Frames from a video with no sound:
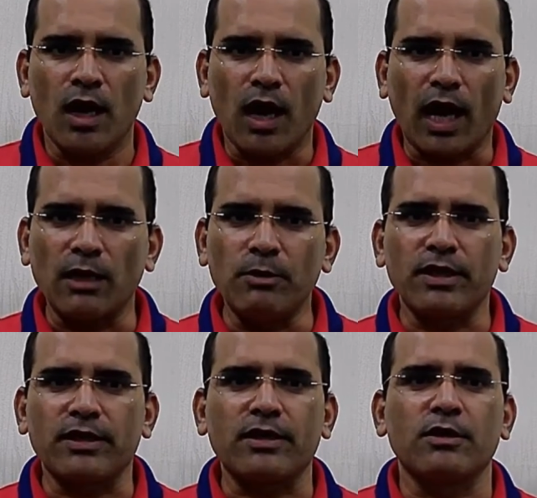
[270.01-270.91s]
I'll be
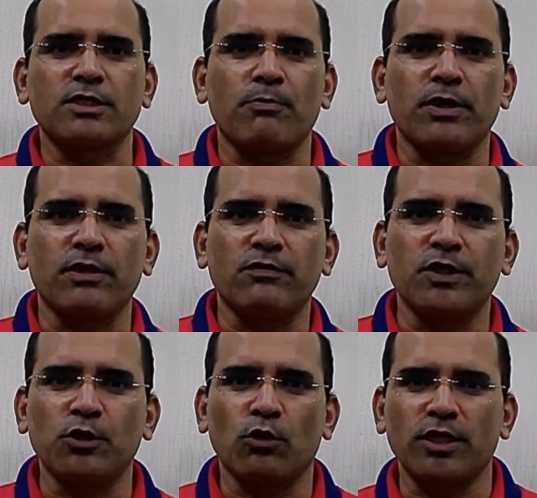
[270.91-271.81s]
making a separate
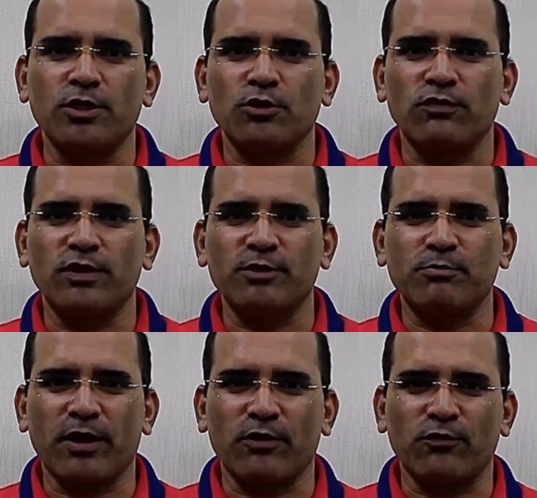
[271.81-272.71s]
video on each of these
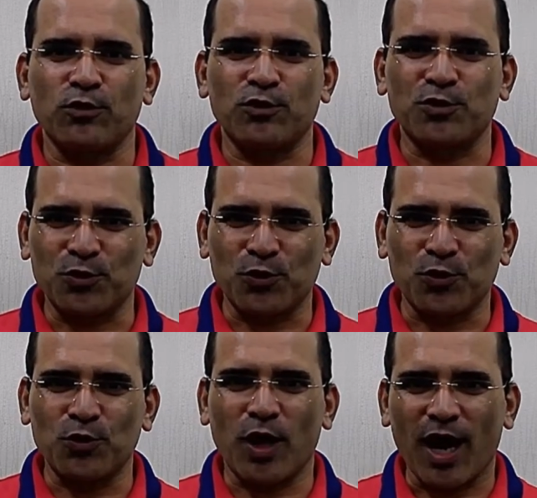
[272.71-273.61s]
microphones to show
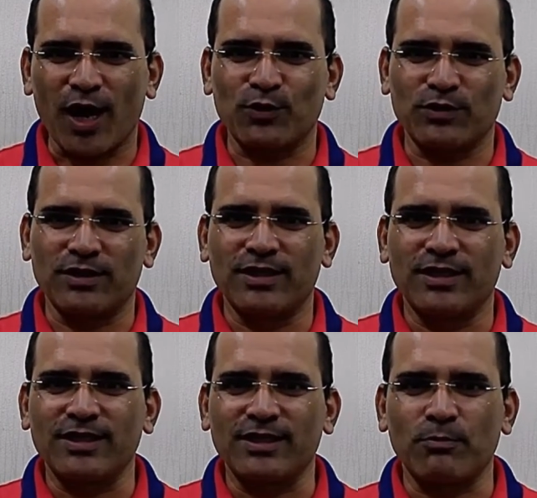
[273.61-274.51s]
you how
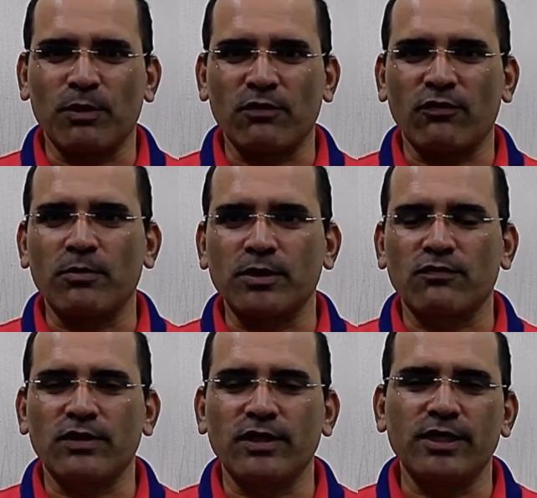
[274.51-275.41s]
the performance
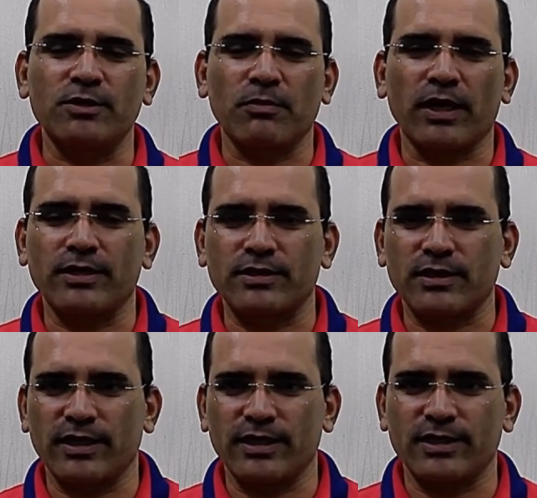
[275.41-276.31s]
of these mics
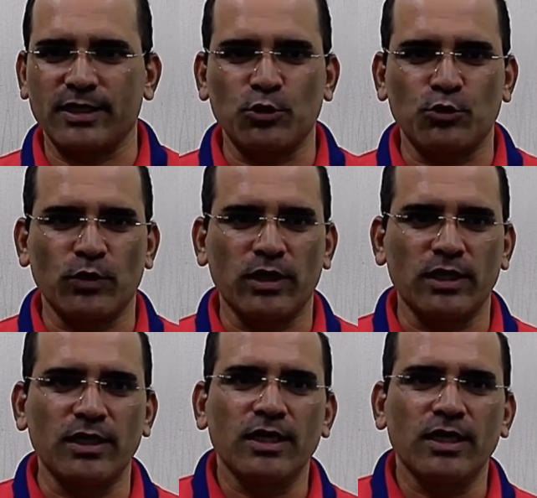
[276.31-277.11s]
is individually.